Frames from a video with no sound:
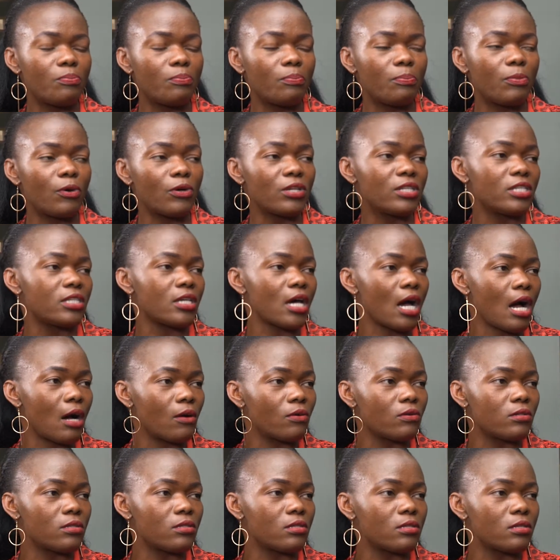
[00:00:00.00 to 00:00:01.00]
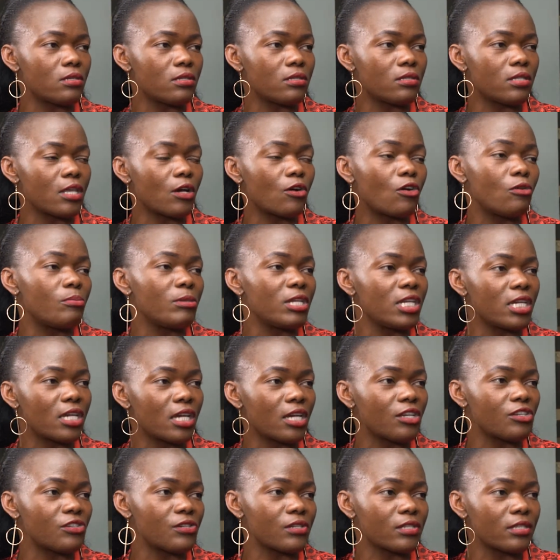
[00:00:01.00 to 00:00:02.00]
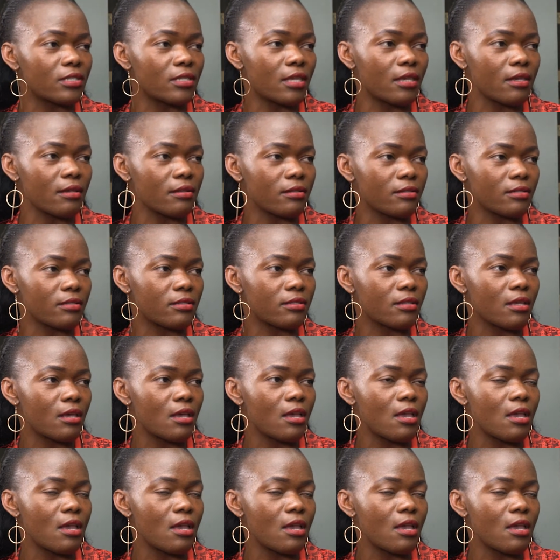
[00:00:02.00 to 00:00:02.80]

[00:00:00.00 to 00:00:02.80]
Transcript: point out is the communication skills.